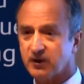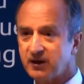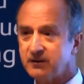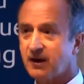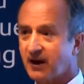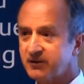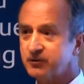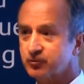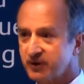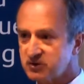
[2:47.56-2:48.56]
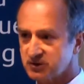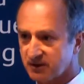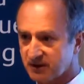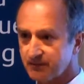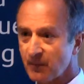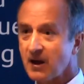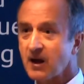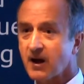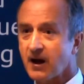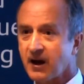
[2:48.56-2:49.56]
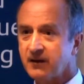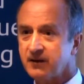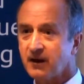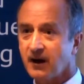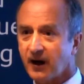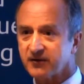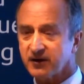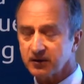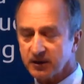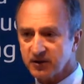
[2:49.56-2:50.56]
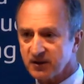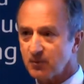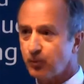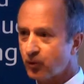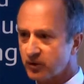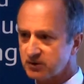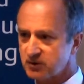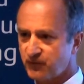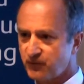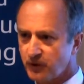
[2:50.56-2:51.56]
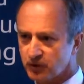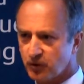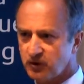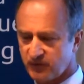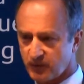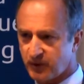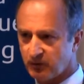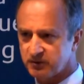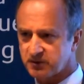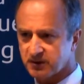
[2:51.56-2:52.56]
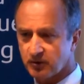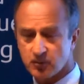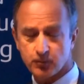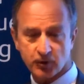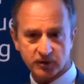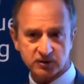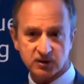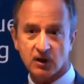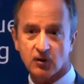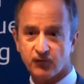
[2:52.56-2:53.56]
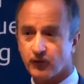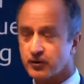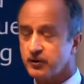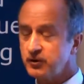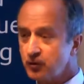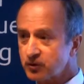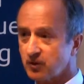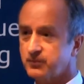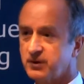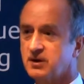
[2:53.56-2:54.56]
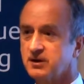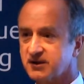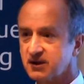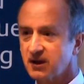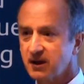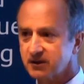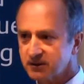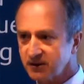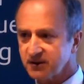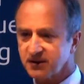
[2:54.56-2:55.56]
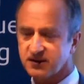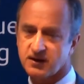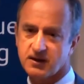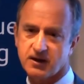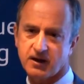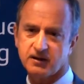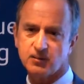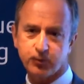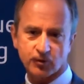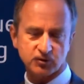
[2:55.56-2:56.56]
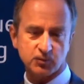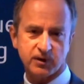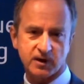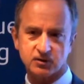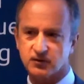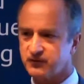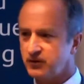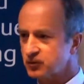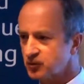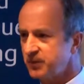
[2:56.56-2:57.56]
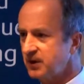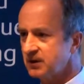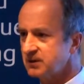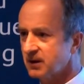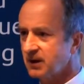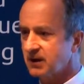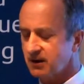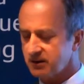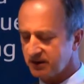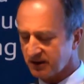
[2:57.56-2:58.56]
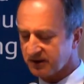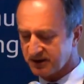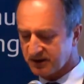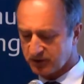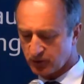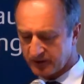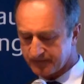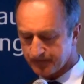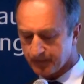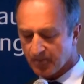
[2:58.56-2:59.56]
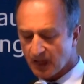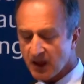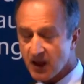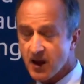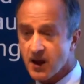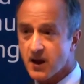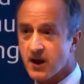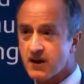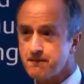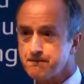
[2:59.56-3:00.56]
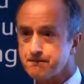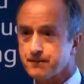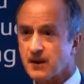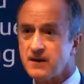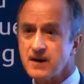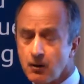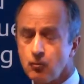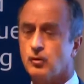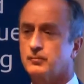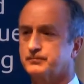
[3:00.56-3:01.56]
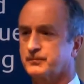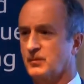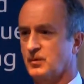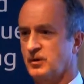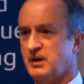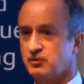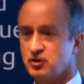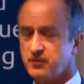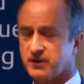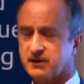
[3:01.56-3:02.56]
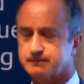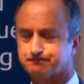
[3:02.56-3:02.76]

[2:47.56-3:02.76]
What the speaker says: in other regions. And I think it is important, not only for Poland, it's also important for Europe, because this is an important part of the European success story. And now, on our topic,